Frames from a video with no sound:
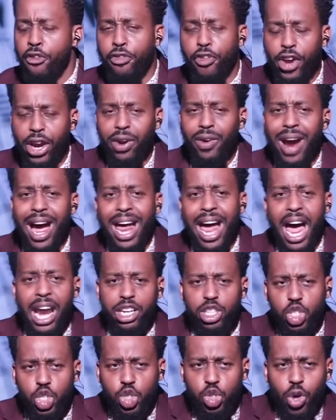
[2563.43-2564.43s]
Figure out how
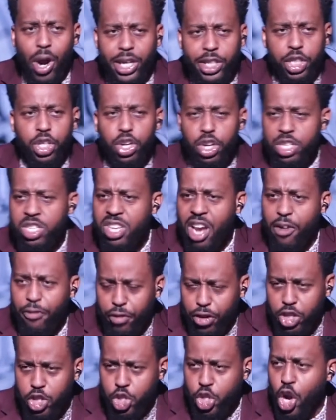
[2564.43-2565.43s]
to structure yourself
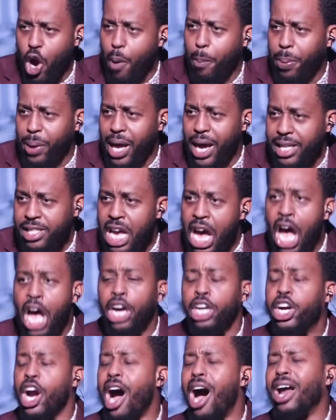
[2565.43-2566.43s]
for surplus.
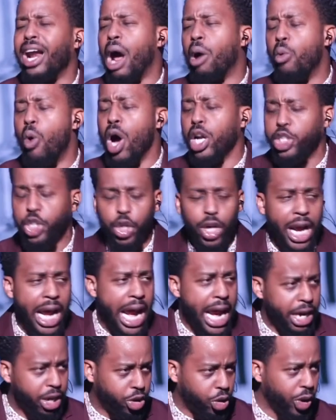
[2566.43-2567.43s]
God, I want you
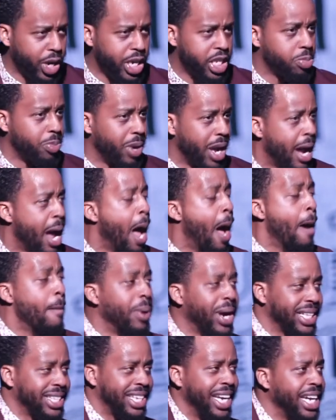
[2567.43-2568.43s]
to increase me,
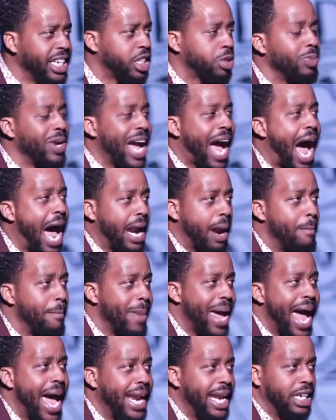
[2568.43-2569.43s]
but teach me how to
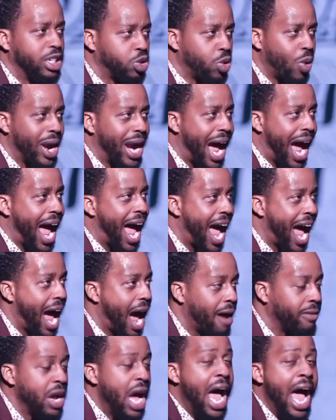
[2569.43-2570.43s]
manage what I
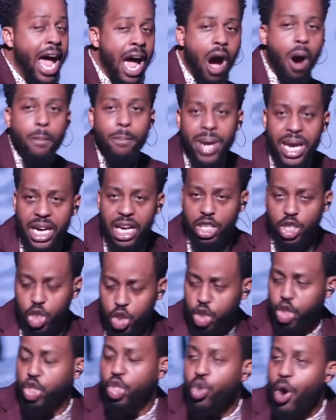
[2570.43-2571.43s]
have. Help me to
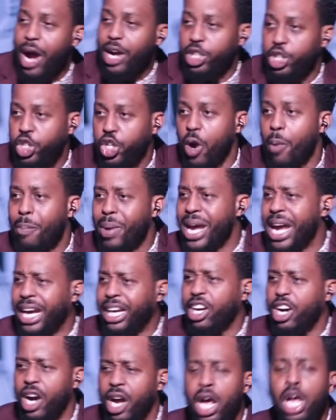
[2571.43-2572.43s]
structure
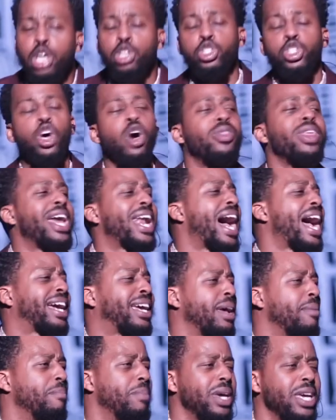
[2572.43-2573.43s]
being good so that I
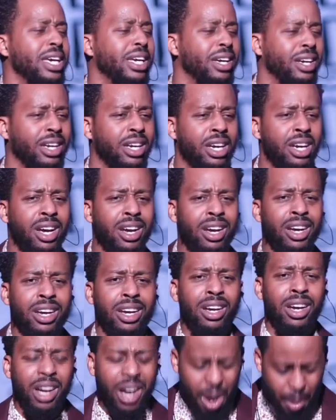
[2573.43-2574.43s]
can be
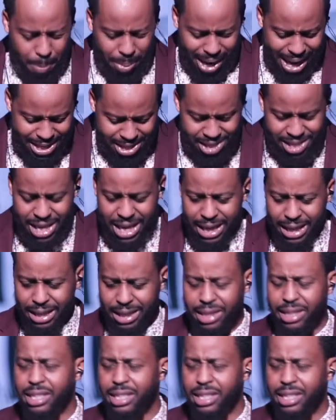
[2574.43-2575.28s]
a blessing.